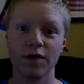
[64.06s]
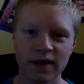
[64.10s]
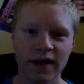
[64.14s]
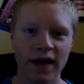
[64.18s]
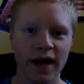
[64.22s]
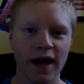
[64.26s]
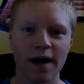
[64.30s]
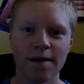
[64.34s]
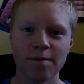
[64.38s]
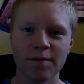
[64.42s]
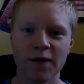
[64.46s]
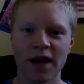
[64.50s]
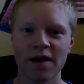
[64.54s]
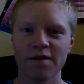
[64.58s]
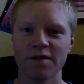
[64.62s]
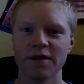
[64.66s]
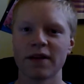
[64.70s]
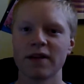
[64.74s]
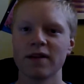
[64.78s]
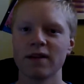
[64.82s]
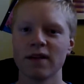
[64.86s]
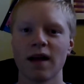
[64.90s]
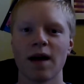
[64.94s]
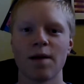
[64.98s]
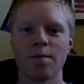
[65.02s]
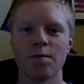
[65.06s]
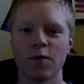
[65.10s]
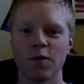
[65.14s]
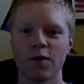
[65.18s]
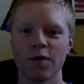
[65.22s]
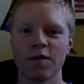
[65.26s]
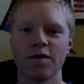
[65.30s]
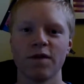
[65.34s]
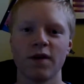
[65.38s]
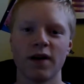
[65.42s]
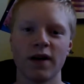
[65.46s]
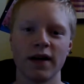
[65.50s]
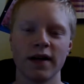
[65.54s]
Yeah, I'm having a lot more
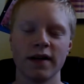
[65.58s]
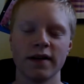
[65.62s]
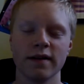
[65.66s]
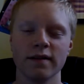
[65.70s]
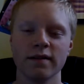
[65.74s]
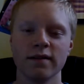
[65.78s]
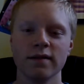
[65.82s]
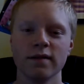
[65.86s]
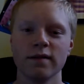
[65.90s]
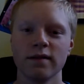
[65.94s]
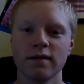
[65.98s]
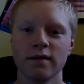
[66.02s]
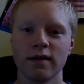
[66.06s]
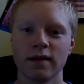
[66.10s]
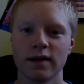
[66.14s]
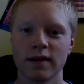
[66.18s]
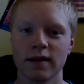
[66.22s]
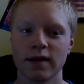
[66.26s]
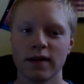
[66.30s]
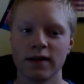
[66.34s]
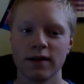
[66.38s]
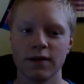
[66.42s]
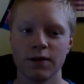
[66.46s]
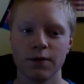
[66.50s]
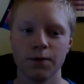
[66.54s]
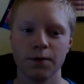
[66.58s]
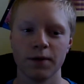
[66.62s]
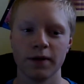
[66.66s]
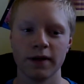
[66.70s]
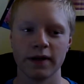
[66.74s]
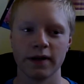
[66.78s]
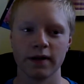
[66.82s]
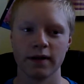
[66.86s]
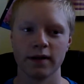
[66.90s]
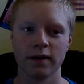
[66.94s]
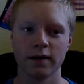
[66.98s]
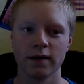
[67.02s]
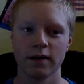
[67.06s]
fun
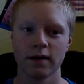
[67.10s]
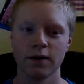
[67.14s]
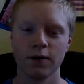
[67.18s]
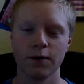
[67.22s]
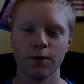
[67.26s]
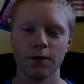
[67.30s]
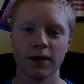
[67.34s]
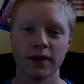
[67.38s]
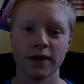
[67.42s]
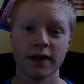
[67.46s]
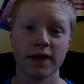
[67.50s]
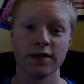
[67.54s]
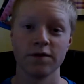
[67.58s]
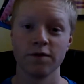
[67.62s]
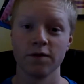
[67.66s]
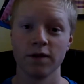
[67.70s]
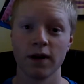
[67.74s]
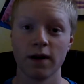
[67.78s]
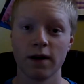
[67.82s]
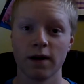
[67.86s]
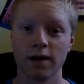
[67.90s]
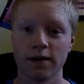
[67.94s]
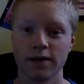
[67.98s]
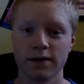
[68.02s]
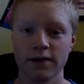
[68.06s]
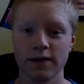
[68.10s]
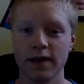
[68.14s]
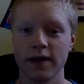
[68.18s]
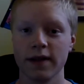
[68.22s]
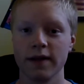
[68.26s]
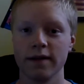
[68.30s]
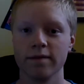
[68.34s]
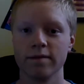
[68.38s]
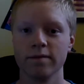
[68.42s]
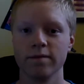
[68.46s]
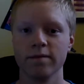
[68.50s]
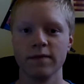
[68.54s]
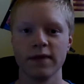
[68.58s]
doing these vlogs
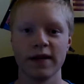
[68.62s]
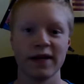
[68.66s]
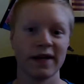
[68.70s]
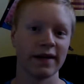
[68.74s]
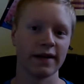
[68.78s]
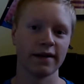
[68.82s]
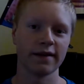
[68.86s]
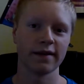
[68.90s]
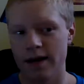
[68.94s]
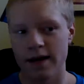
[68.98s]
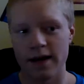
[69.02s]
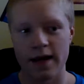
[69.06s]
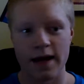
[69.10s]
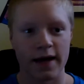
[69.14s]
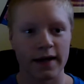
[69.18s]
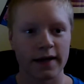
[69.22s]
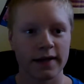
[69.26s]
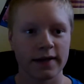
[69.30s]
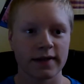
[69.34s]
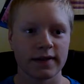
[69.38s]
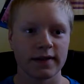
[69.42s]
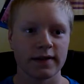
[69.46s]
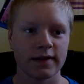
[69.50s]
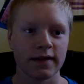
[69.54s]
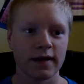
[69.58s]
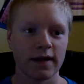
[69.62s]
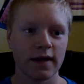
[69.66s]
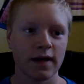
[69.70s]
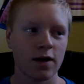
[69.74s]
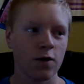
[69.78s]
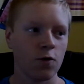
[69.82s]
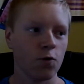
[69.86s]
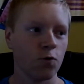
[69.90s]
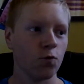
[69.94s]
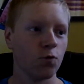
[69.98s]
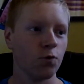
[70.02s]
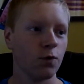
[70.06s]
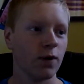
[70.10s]
than anything. Next.
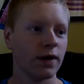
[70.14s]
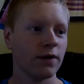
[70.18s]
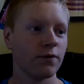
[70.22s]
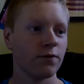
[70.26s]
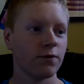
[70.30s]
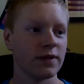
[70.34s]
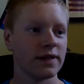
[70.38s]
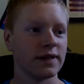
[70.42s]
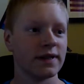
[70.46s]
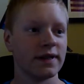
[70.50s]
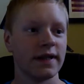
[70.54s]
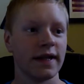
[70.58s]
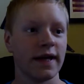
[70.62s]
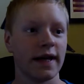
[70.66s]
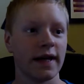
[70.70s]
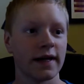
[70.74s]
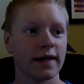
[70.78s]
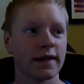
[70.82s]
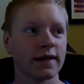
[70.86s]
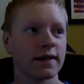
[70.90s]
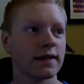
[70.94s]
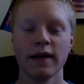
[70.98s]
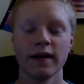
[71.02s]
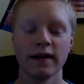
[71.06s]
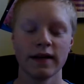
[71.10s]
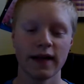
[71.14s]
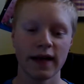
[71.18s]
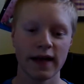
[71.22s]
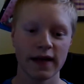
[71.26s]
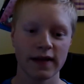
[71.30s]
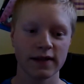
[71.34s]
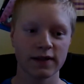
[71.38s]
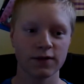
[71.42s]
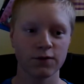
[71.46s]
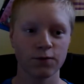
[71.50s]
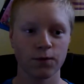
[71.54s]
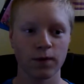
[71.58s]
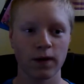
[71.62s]
What was next?
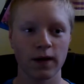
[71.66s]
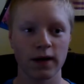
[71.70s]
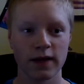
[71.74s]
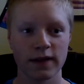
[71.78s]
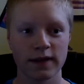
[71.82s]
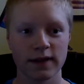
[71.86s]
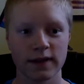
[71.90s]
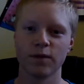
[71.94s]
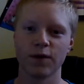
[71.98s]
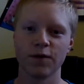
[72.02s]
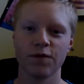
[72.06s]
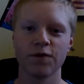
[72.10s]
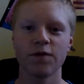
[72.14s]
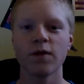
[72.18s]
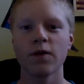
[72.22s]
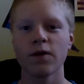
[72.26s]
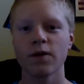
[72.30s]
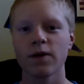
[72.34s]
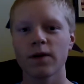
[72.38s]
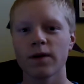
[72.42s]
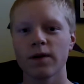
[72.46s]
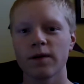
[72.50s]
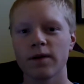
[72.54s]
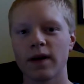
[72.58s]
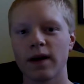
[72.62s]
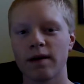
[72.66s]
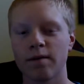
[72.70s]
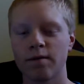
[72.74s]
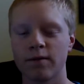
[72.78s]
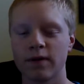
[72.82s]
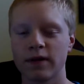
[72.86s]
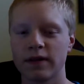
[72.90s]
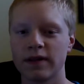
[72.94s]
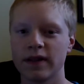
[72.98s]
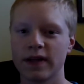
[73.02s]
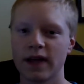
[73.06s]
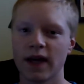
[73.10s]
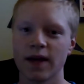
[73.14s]
Next was, before
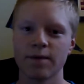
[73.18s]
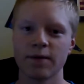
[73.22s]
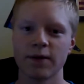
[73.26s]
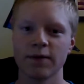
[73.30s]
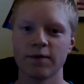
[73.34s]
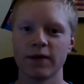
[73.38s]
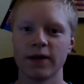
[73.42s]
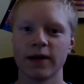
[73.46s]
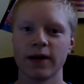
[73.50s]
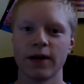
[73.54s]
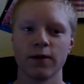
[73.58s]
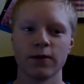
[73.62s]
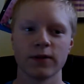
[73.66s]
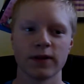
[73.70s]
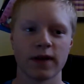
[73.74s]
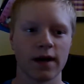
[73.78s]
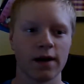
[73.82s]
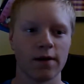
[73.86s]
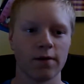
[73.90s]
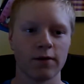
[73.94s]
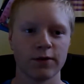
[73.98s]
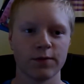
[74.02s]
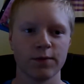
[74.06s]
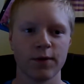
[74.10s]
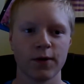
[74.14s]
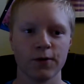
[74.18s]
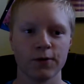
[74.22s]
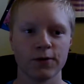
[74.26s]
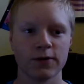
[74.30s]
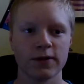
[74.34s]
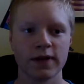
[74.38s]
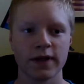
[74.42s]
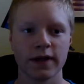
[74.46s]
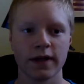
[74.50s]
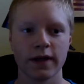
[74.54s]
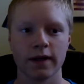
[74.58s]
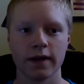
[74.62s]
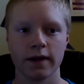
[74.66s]
with the gaming videos, I was
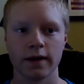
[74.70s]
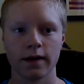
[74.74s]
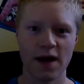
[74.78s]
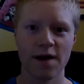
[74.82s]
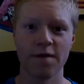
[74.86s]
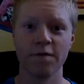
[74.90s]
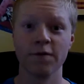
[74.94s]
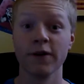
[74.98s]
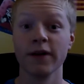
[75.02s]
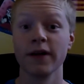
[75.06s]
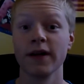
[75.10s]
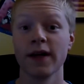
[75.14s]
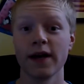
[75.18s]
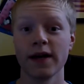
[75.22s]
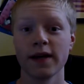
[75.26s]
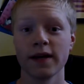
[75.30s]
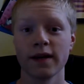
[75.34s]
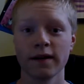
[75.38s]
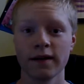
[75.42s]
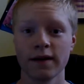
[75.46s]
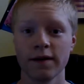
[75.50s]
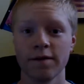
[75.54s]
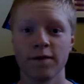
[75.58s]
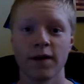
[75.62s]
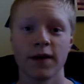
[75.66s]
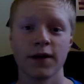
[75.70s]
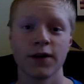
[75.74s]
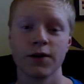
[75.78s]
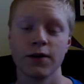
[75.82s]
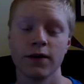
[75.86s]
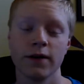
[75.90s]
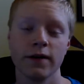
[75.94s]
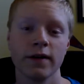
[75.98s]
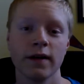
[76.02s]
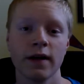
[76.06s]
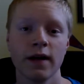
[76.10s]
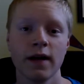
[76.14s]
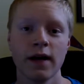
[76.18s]
posting every day, if I
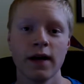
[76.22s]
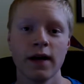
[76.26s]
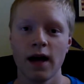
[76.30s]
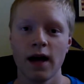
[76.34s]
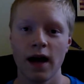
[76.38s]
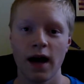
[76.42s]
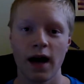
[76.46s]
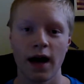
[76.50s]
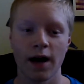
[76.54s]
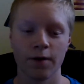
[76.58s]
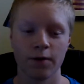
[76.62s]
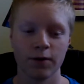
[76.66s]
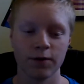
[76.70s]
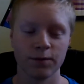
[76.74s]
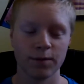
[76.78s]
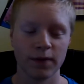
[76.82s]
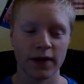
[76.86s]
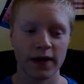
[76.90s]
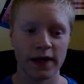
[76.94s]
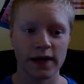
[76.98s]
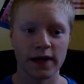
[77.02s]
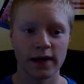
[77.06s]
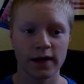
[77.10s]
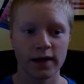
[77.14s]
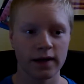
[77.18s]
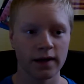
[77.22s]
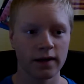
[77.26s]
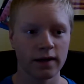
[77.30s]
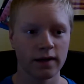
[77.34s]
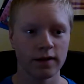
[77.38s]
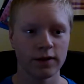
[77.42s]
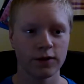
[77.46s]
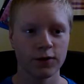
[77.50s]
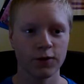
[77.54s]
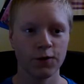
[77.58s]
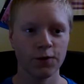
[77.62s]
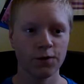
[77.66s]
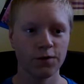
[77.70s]
could. I would make
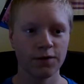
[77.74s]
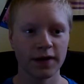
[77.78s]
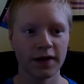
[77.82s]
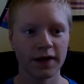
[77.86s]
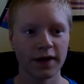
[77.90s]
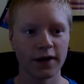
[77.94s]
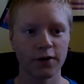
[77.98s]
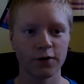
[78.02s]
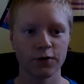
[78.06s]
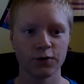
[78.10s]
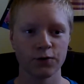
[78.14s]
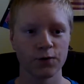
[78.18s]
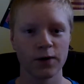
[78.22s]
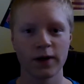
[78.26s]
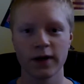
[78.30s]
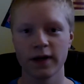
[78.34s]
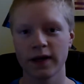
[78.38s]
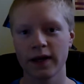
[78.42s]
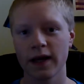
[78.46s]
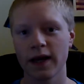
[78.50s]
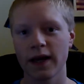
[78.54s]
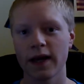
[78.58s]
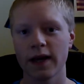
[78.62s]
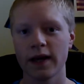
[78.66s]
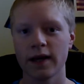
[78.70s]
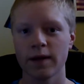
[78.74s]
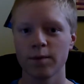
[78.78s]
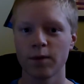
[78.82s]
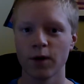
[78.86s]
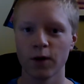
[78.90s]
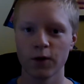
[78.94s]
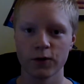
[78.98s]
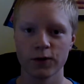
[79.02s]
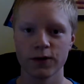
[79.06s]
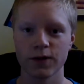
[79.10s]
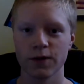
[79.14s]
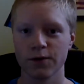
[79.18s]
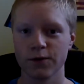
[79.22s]
2 videos one day,
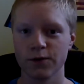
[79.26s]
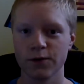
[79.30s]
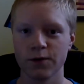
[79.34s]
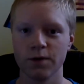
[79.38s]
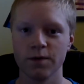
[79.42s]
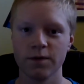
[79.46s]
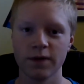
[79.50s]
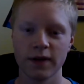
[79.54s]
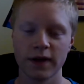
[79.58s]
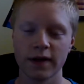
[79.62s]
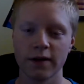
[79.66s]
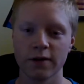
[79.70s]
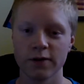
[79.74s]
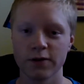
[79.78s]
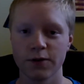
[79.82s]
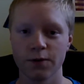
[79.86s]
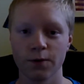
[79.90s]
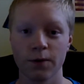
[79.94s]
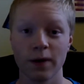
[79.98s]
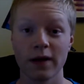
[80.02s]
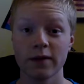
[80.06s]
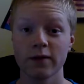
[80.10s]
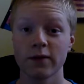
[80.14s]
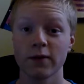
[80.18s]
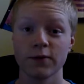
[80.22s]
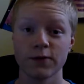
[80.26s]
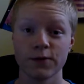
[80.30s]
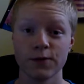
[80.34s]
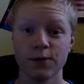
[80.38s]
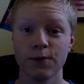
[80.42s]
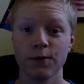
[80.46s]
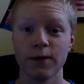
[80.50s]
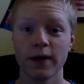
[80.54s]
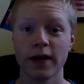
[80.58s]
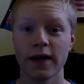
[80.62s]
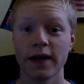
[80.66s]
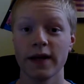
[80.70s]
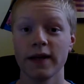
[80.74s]
post those 2 videos throughout those 2
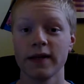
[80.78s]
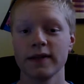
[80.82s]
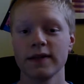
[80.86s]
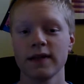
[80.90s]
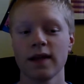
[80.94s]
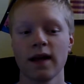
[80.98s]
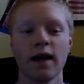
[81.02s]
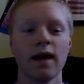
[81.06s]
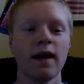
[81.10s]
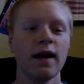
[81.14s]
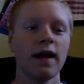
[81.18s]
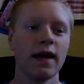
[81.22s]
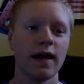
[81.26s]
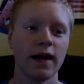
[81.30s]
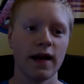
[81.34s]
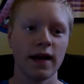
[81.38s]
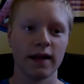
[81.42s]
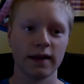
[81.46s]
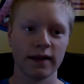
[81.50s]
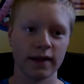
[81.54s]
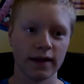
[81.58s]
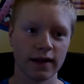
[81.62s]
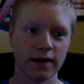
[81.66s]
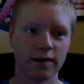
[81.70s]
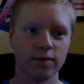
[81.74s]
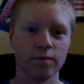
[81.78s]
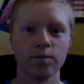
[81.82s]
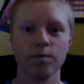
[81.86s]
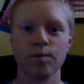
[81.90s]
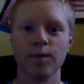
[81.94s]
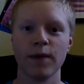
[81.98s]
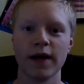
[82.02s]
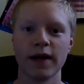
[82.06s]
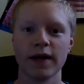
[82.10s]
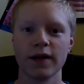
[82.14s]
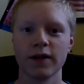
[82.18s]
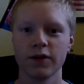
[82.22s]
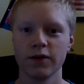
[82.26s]
days, and then
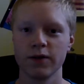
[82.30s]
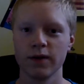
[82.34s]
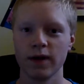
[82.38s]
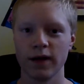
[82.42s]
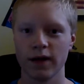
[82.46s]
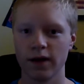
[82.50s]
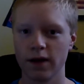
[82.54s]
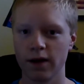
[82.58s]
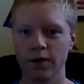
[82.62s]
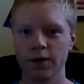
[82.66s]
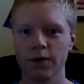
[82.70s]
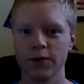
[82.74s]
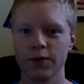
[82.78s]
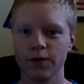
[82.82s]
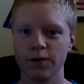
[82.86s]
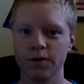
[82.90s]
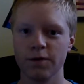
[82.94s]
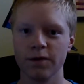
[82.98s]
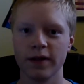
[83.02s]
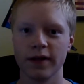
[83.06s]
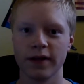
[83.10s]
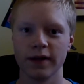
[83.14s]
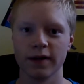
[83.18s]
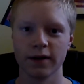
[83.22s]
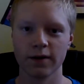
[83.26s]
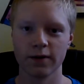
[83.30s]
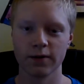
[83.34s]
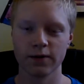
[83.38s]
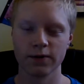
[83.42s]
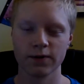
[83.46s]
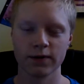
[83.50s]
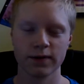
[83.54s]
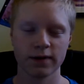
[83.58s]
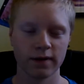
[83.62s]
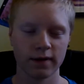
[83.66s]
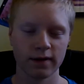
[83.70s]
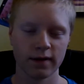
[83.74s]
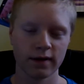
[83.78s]
make another 2
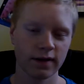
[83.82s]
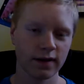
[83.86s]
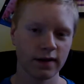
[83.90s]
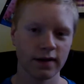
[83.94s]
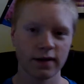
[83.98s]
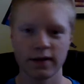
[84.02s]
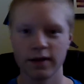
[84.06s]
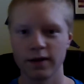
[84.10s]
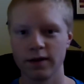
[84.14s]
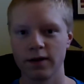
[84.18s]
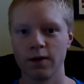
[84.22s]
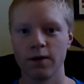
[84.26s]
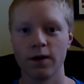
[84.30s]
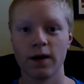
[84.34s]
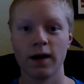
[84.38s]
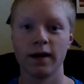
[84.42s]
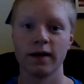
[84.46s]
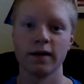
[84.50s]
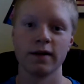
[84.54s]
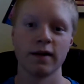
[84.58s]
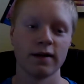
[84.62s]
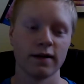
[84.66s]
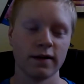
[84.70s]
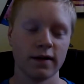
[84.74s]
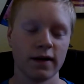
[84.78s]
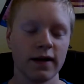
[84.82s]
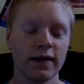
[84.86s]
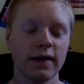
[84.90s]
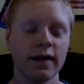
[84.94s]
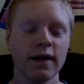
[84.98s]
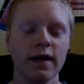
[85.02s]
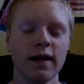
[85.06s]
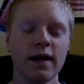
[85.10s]
videos, you know, on and on and on.